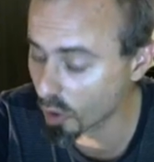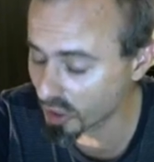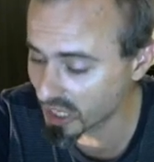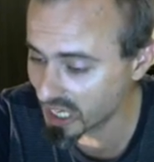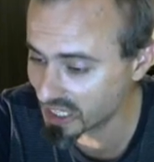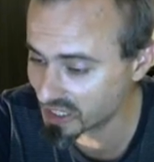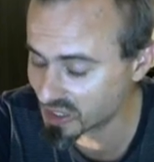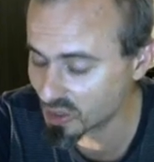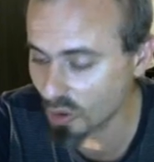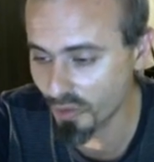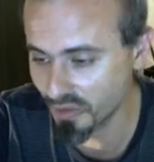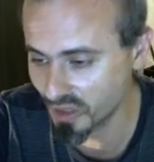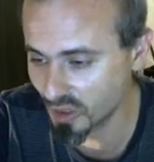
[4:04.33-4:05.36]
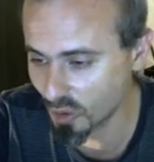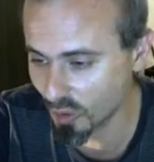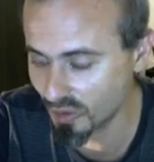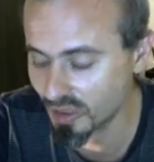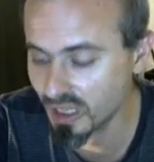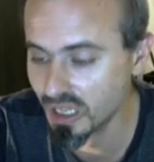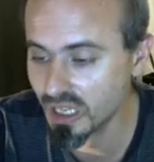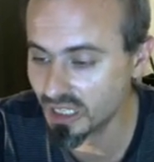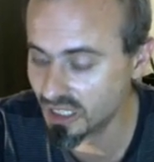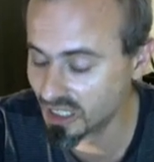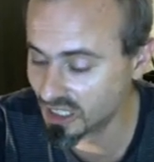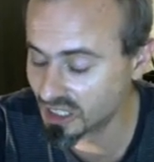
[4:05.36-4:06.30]
the workings of it all.
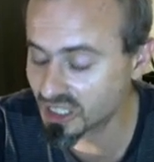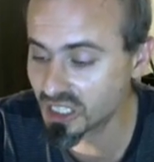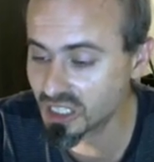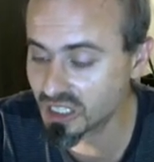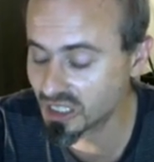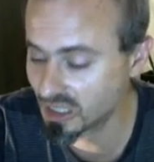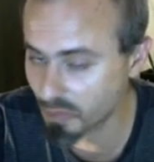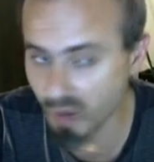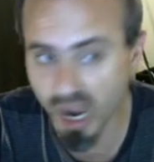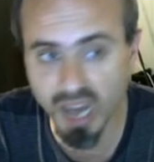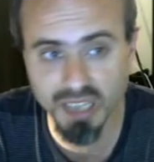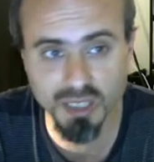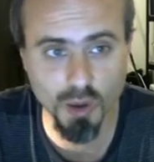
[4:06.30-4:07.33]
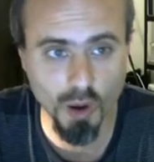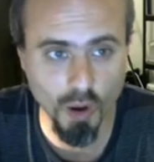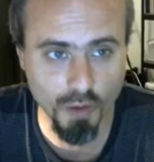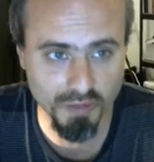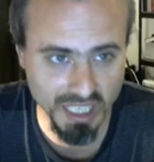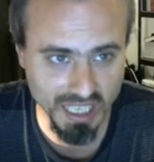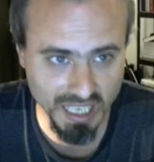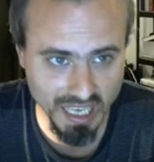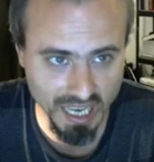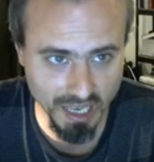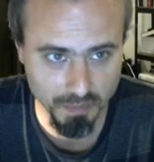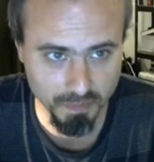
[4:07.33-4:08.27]
This is the part of the
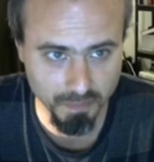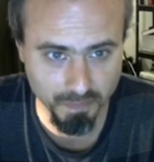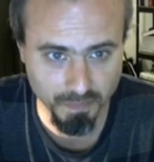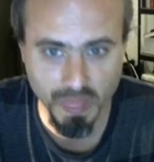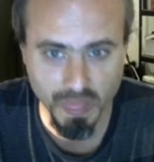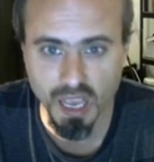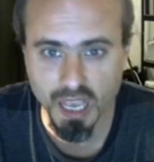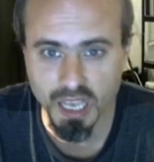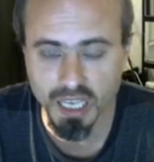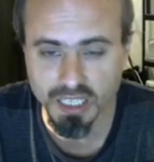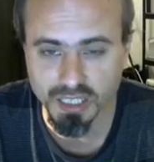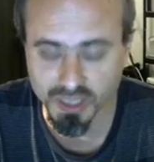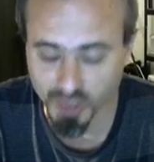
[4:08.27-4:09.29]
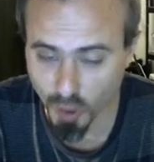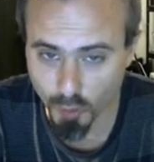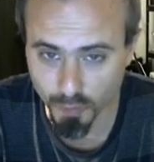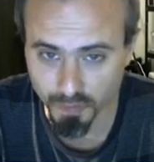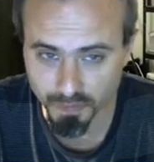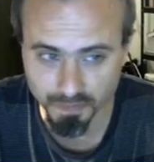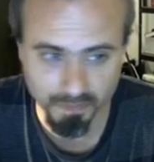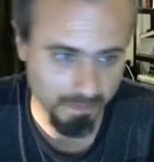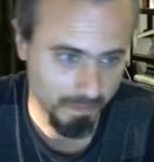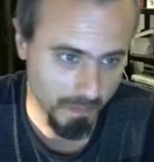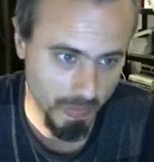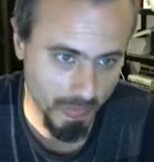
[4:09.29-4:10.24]
game. So,
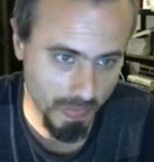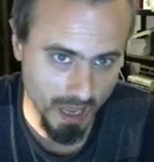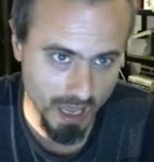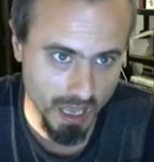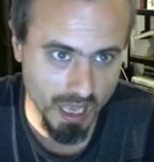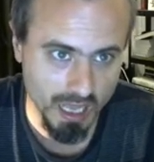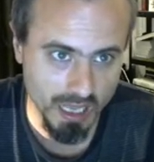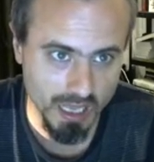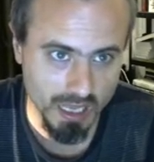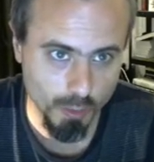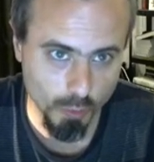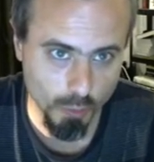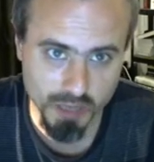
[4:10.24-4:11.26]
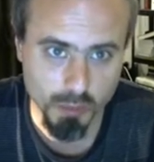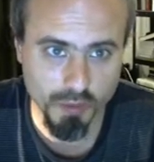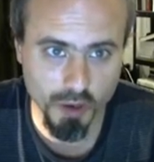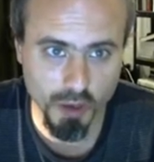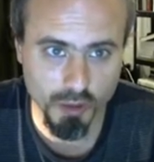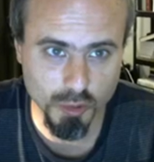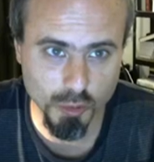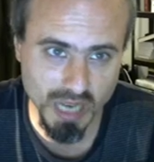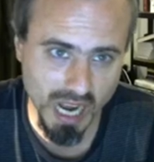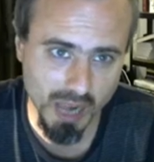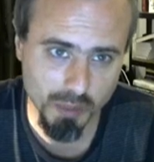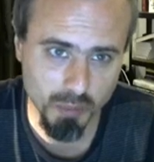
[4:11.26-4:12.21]
we move on
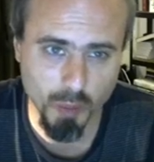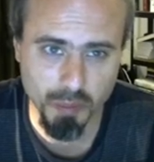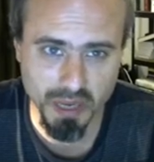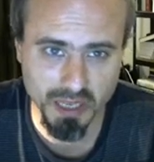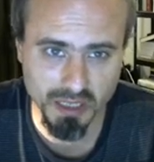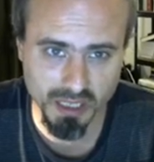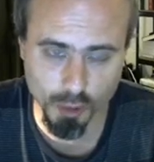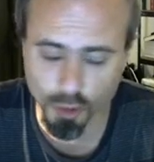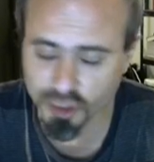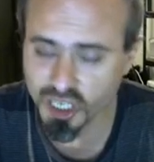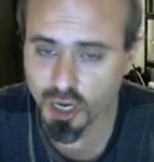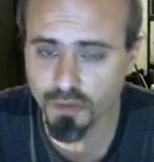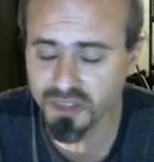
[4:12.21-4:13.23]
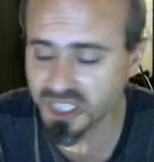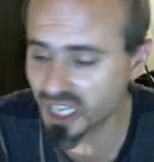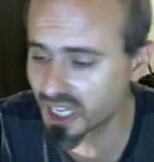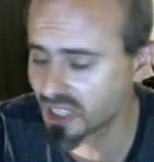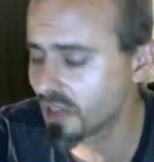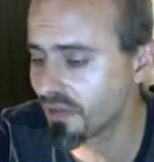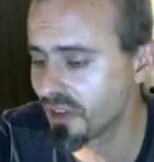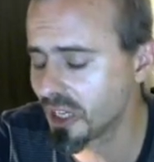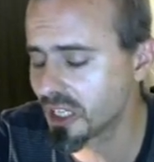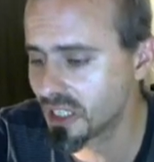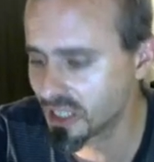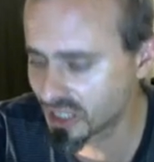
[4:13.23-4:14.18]
to Karl Popper, the logic of
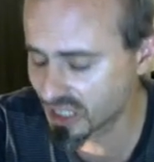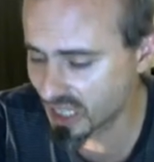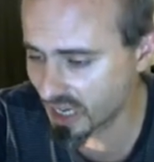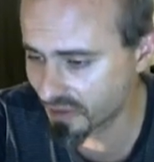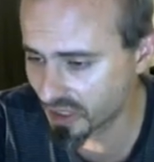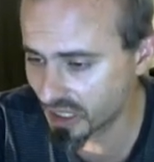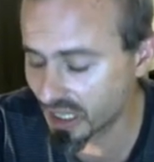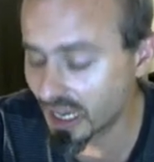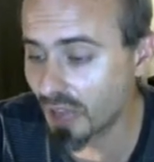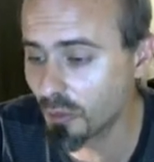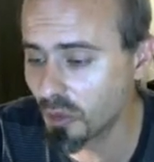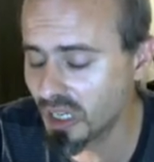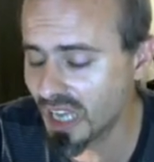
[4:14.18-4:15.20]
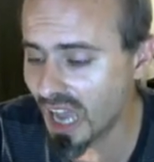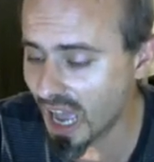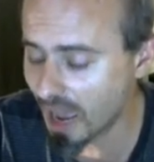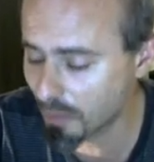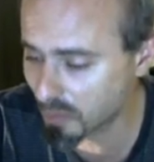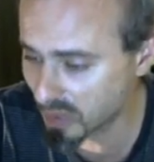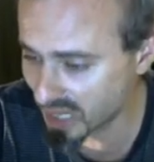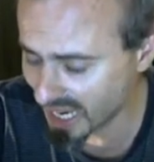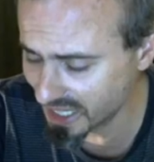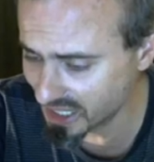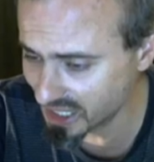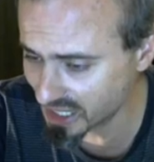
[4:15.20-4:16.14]
scientific discovery. Can we
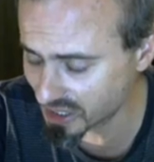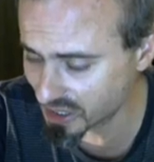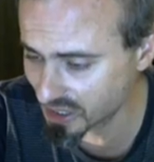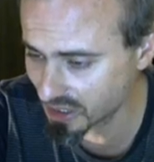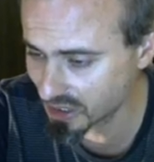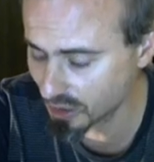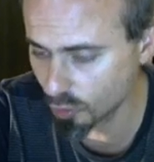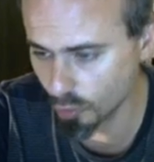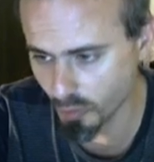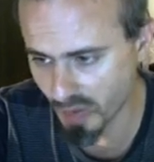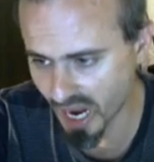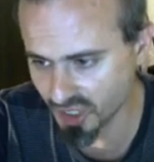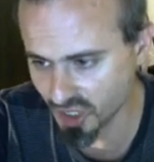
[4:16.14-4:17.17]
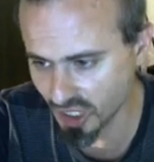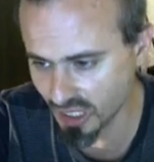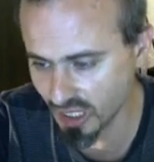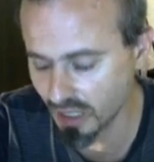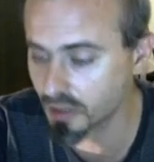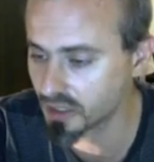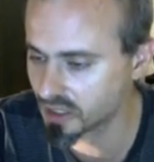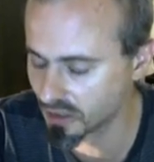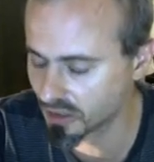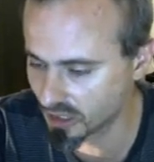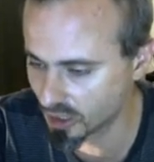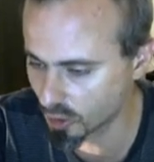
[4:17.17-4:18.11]
apply this to magic,
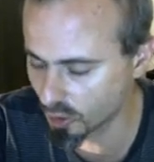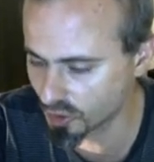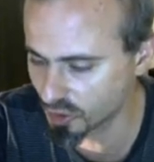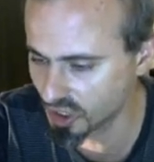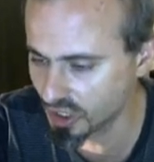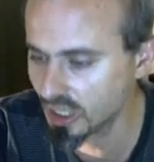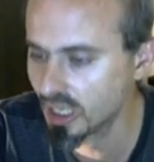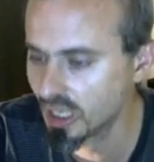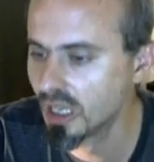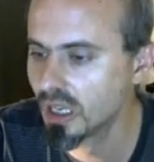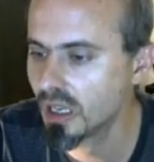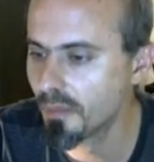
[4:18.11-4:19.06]
reasoned theology,